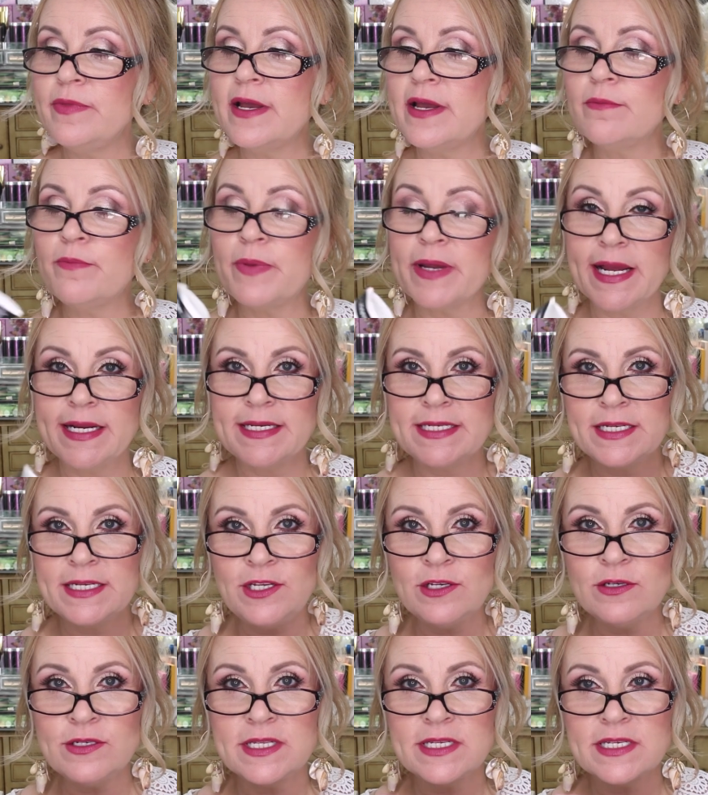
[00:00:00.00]
them, but I
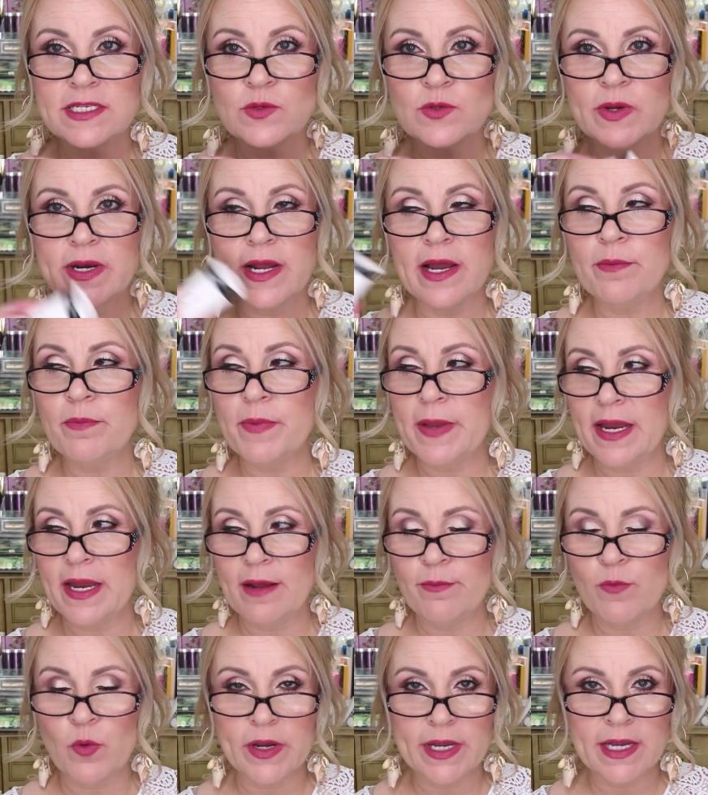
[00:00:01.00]
did use this one up and
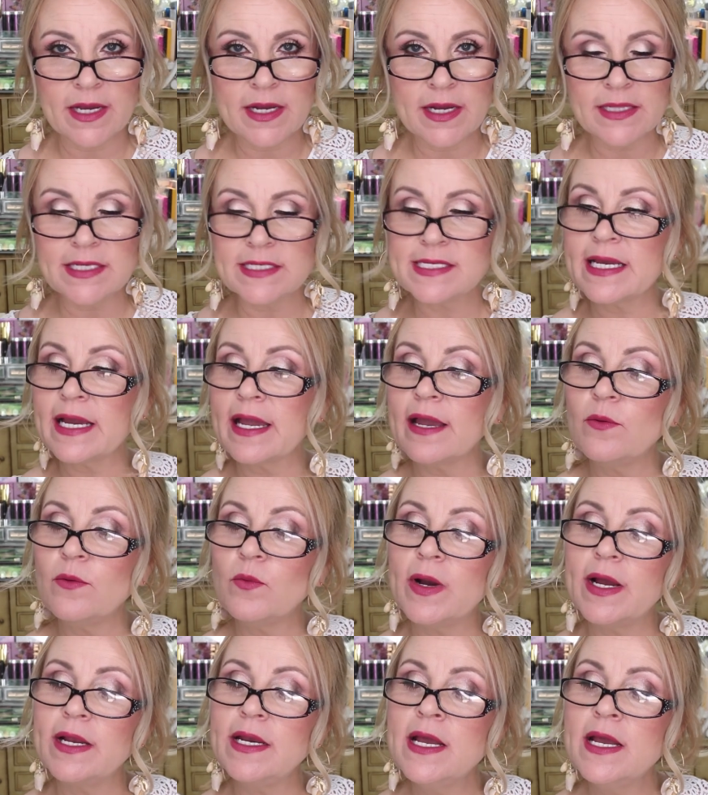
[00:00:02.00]
I'm working on the second
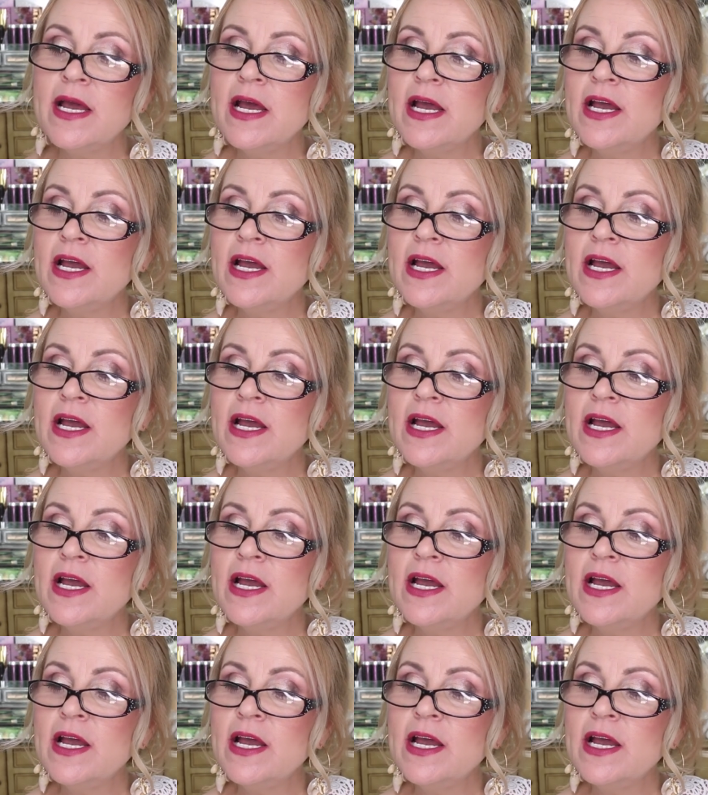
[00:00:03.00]
one.